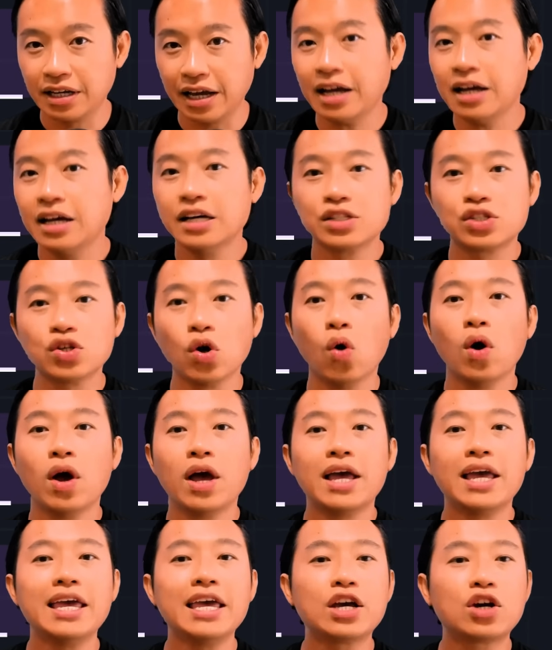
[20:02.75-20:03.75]
Yeah.
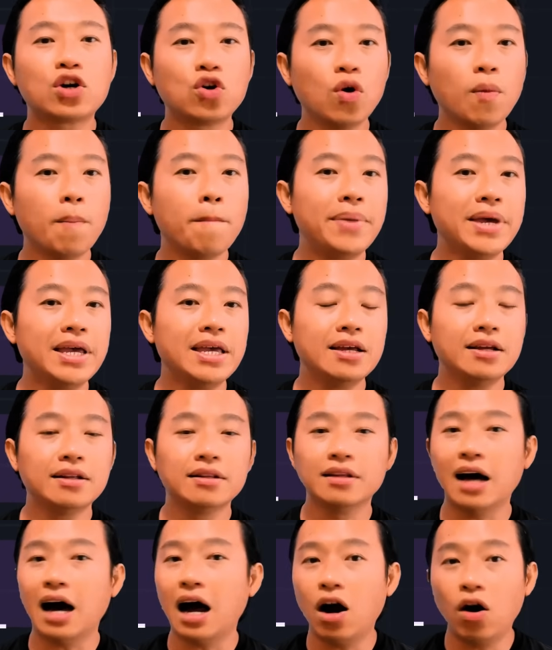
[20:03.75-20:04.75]
So it could
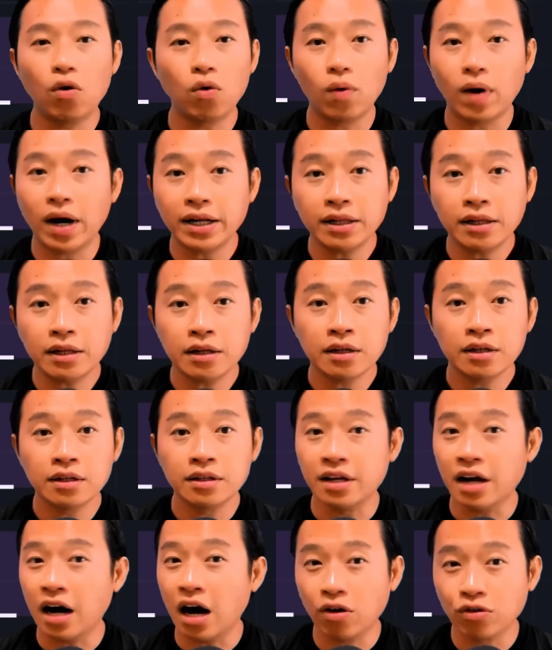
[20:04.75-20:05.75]
be the R1,
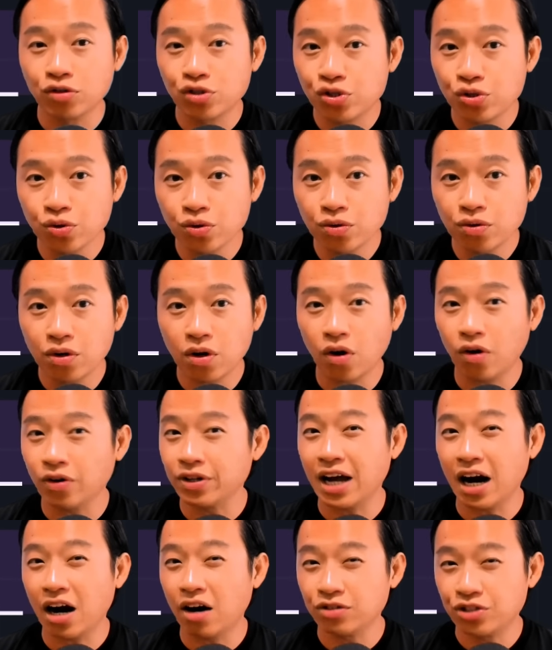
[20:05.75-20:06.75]
the R2,
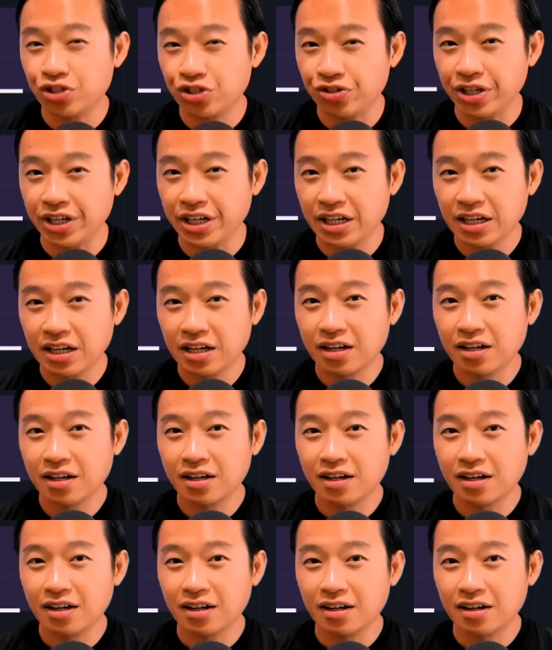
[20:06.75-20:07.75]
or the R3.
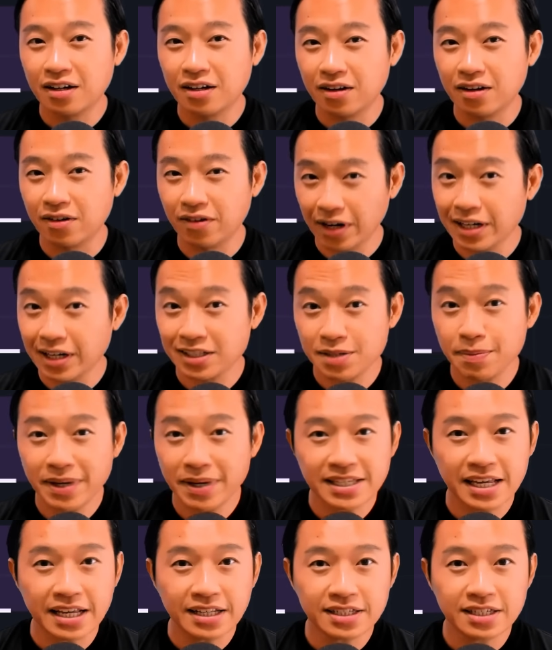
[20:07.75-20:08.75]
Right? Does
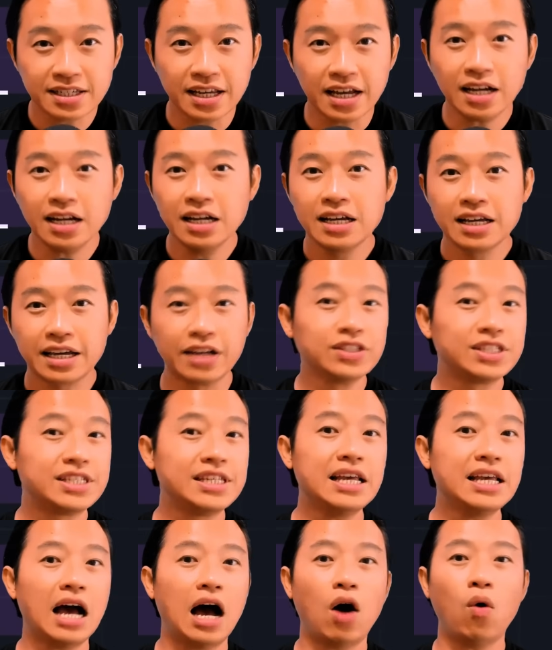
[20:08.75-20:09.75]
it make sense? Yeah. Can
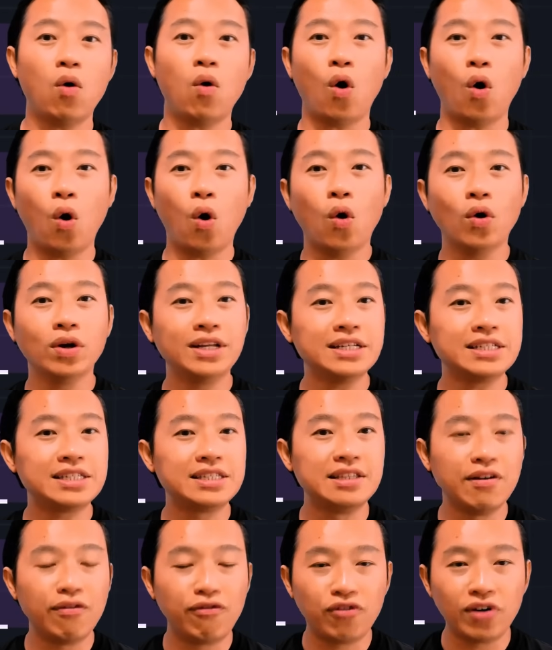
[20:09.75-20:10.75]
you see how all
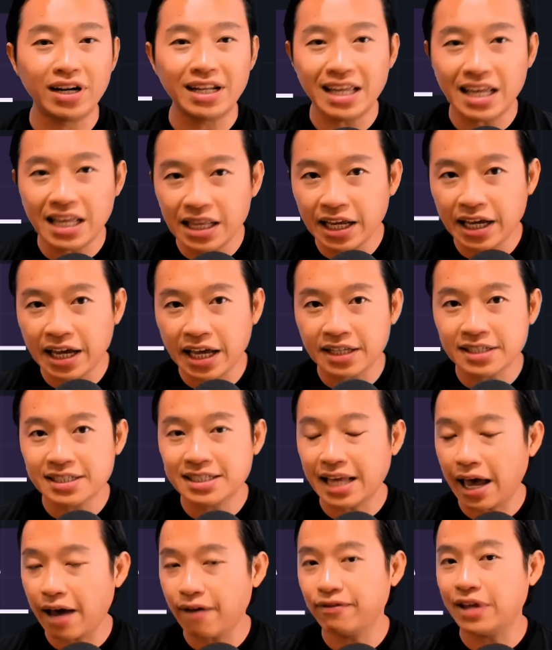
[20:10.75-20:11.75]
these different
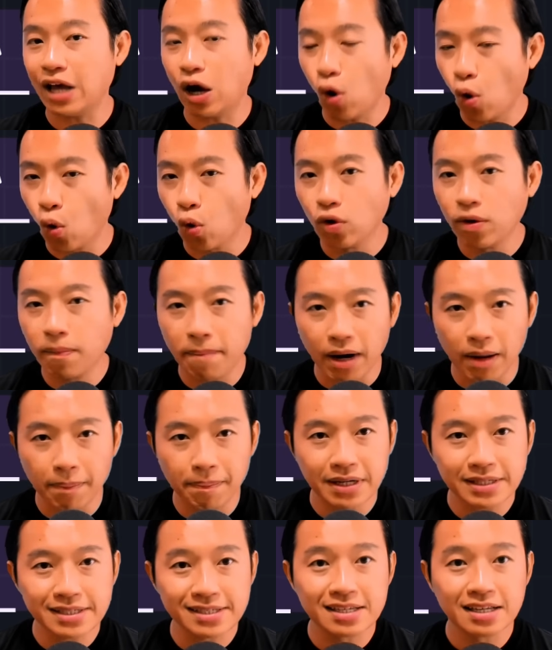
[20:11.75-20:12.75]
indicators have their own
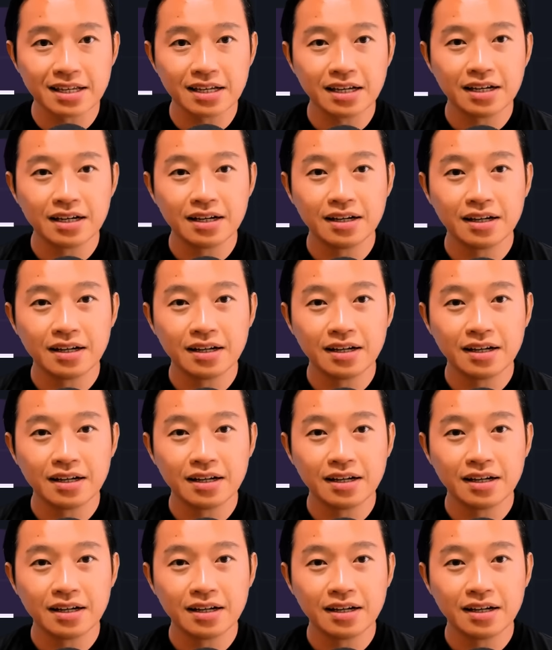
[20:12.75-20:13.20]
purpose?